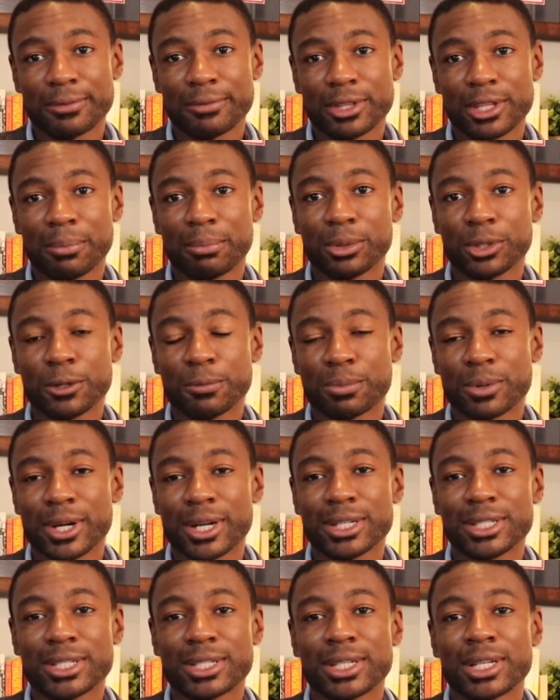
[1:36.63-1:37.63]
the
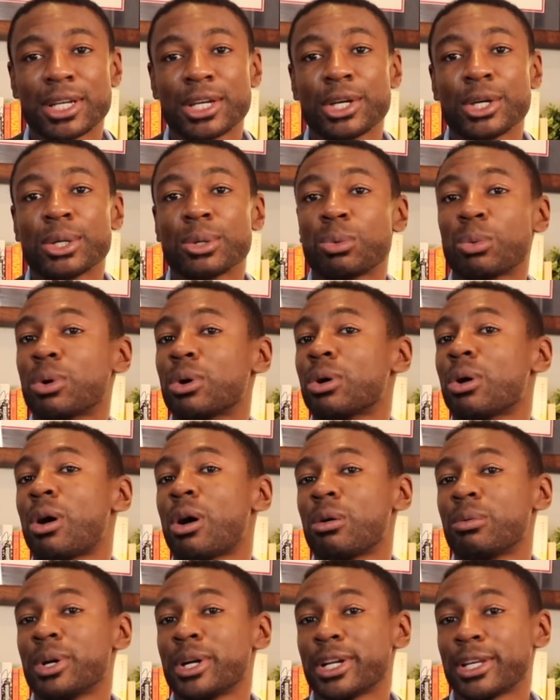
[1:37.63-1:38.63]
blueprints were
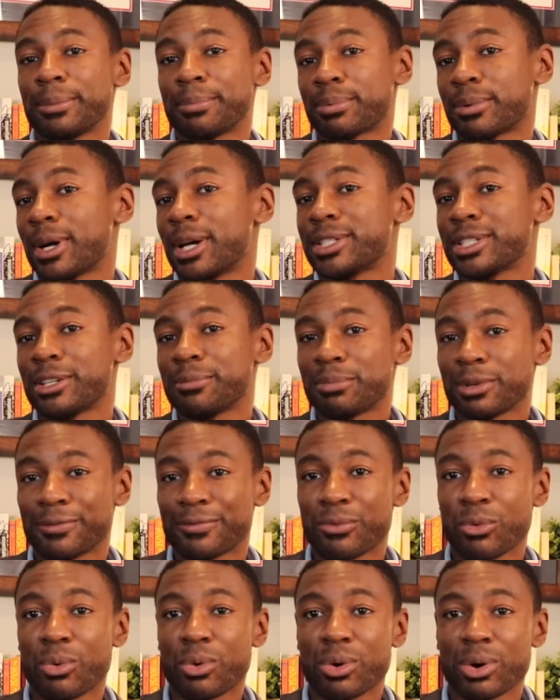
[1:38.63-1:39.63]
already present
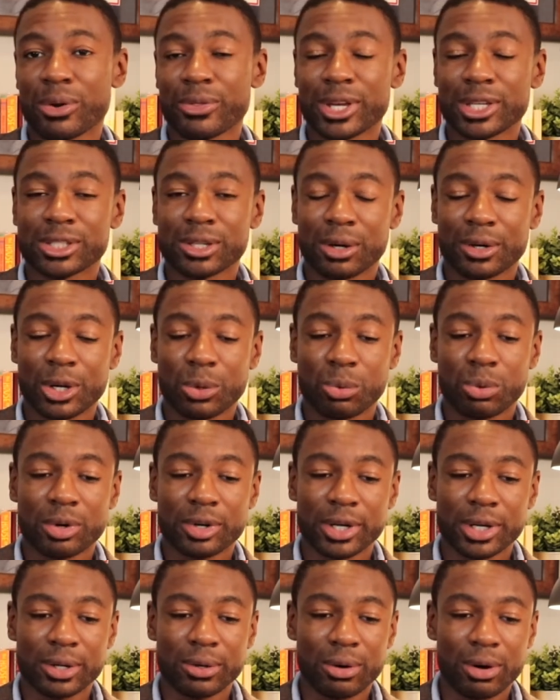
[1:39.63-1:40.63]
before they started
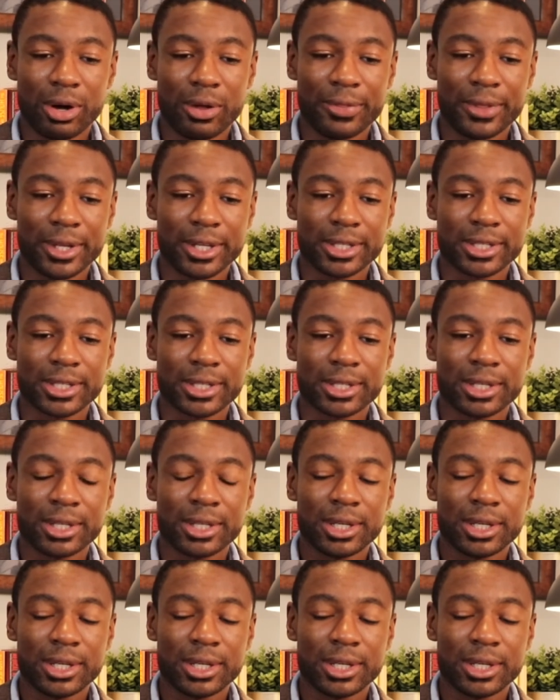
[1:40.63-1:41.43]
working on this